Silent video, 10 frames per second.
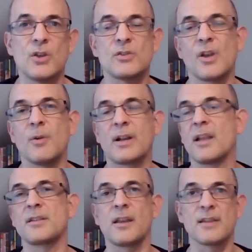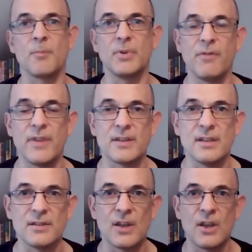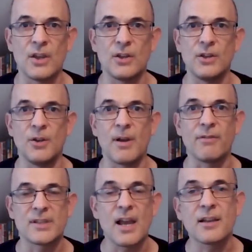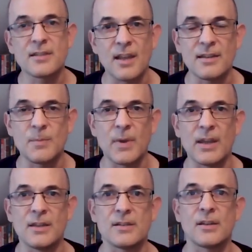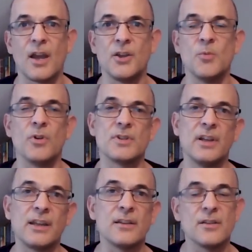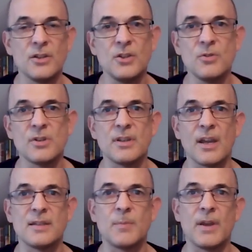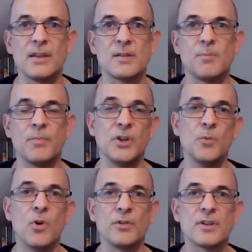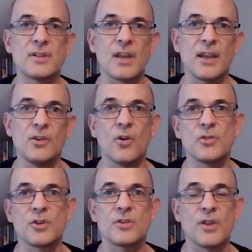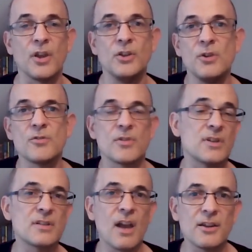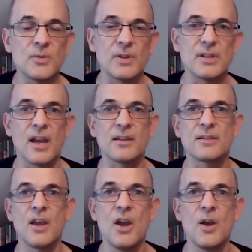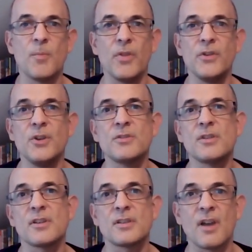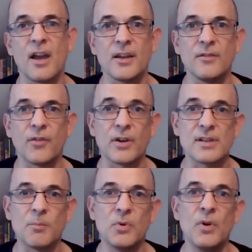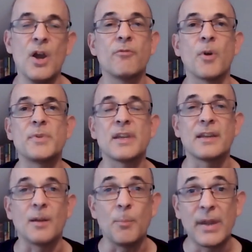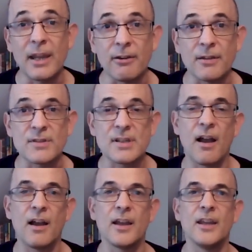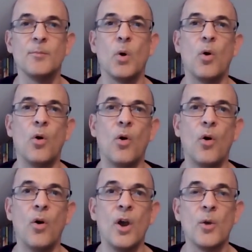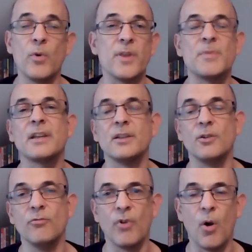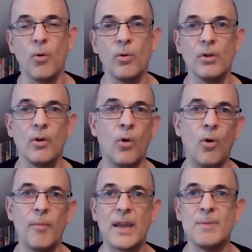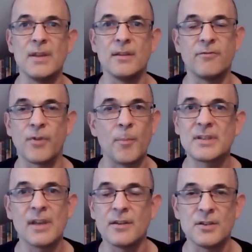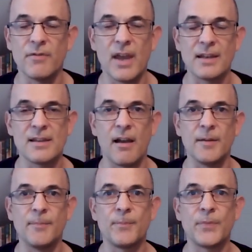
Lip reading: So a classic example of this is you have a task database and you want to link it to the user database, but you want to say not just that a user is assigned to a task, but the user is assigned, for example, for a particular period of time or with a particular role, or maybe for a percentage of their time.